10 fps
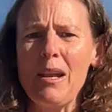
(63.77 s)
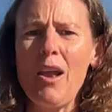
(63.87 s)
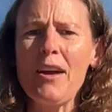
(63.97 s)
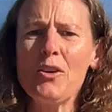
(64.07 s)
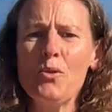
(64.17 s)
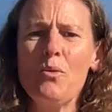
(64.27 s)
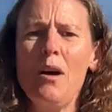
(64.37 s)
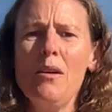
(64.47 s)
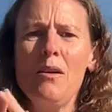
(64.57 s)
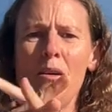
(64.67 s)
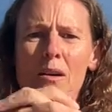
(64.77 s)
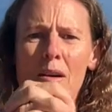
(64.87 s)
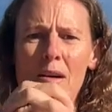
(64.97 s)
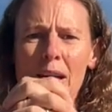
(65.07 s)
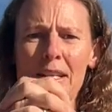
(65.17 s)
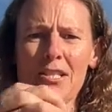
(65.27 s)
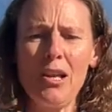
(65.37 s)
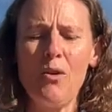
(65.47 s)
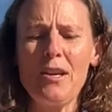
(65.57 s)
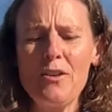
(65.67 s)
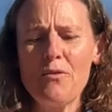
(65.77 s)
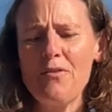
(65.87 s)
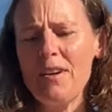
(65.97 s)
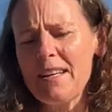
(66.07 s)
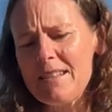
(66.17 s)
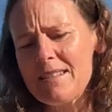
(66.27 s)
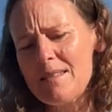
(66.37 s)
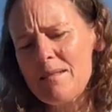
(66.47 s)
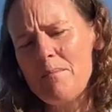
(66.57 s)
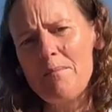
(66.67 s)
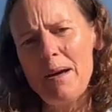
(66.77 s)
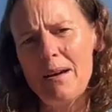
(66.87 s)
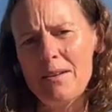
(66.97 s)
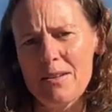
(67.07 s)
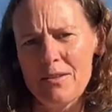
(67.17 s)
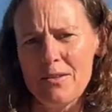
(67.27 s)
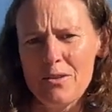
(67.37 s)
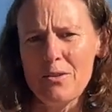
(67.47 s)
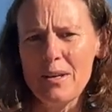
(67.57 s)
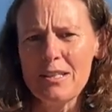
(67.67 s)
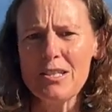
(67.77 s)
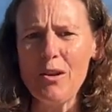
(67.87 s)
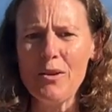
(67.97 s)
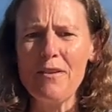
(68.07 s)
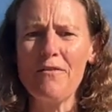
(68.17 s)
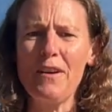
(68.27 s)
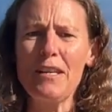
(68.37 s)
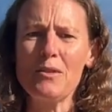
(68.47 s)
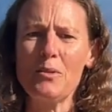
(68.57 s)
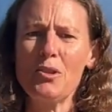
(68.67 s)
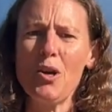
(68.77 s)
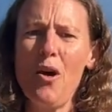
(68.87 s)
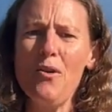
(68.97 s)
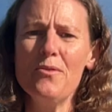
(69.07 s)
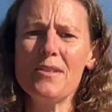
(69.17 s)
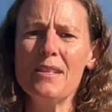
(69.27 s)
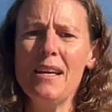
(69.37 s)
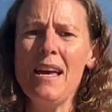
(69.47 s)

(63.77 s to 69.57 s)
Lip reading: Like you're interlocking your fingers, but you're interlocking fingers with toes,